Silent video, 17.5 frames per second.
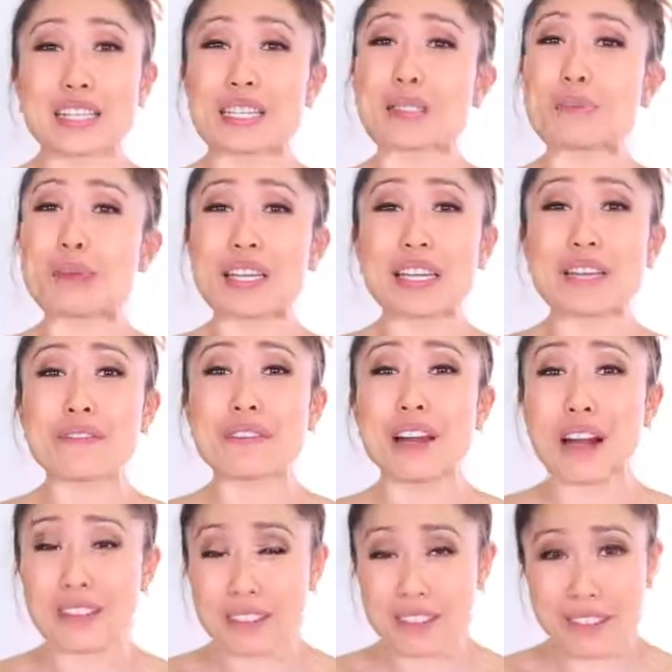Now, speaking of
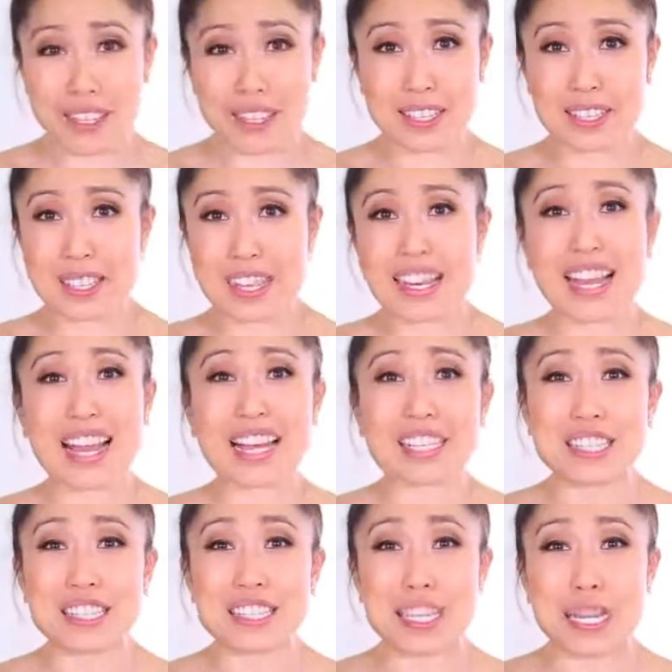other things that I
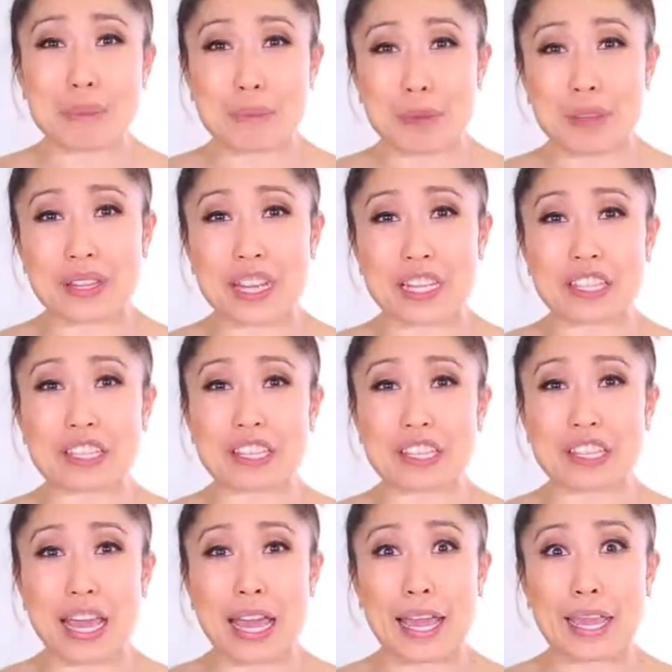had to sample that
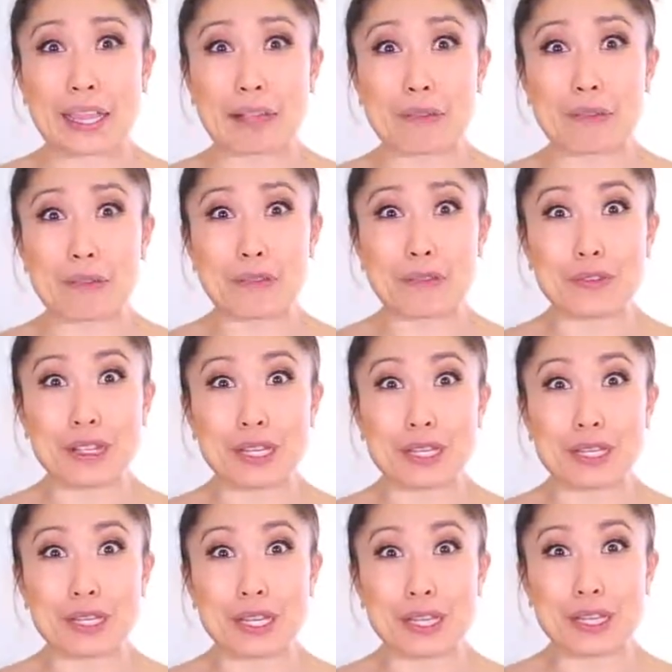took a
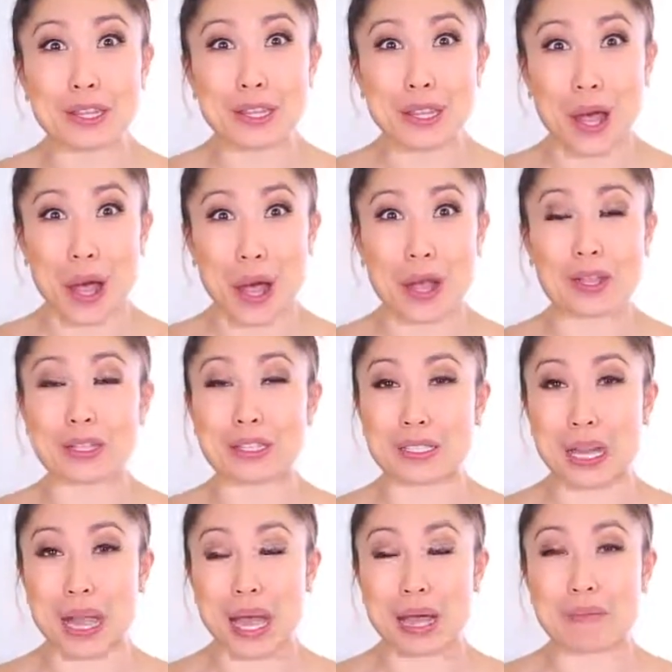really long
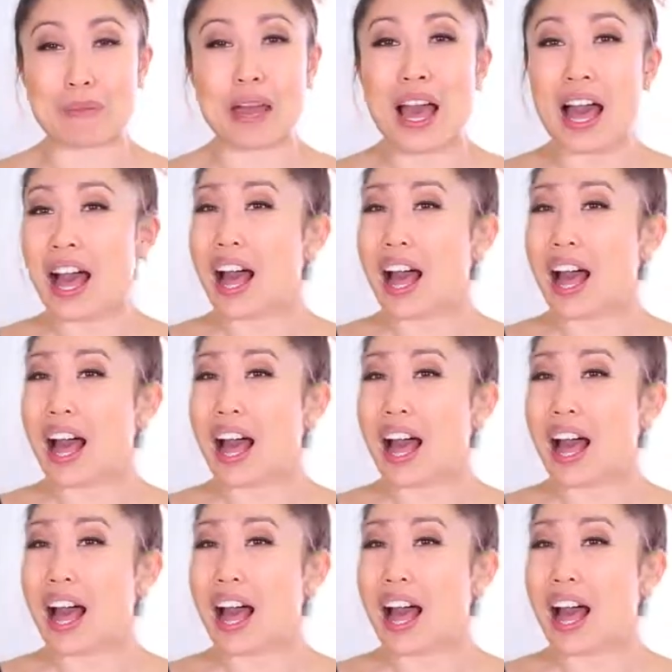time,